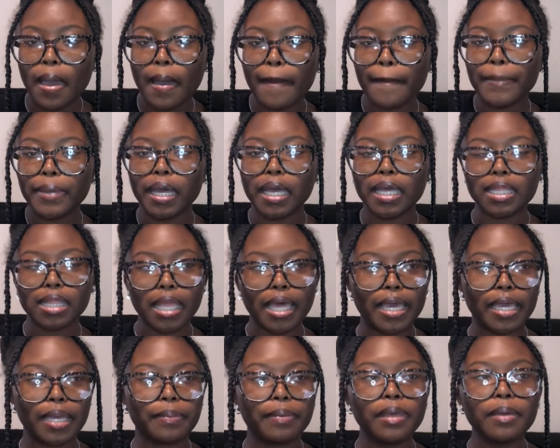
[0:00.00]
but
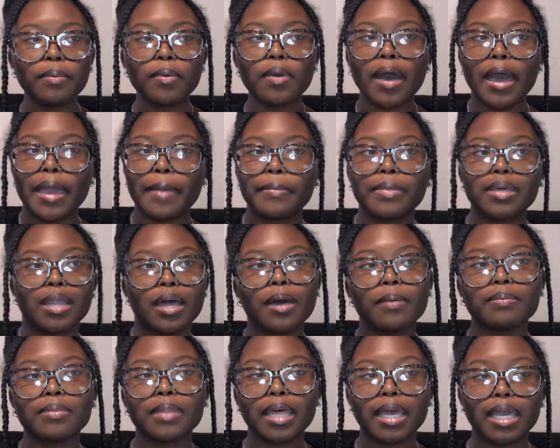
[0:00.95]
like, people hype it
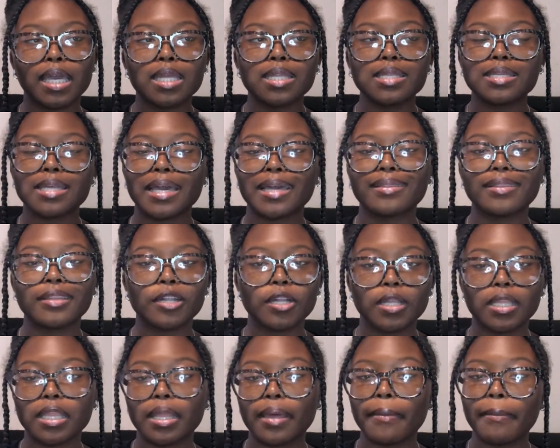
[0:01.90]
up like it's like
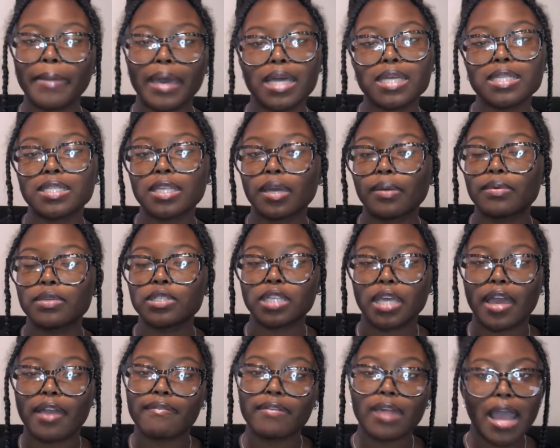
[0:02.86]
literally the best sandwich they
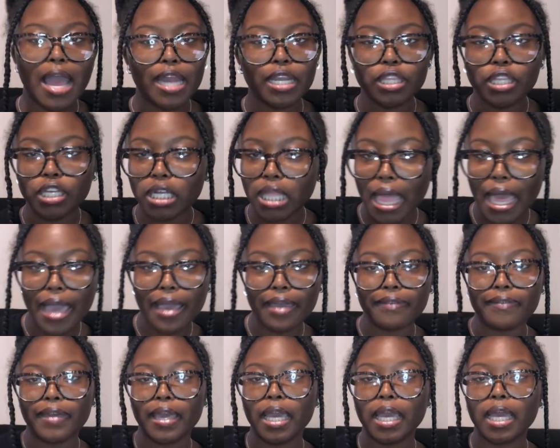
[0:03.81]
ever had in their life,
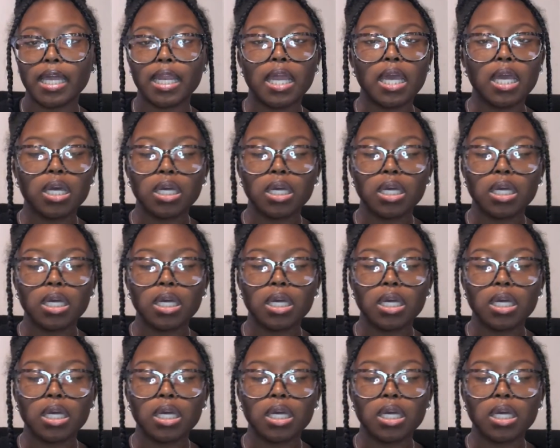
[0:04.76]
and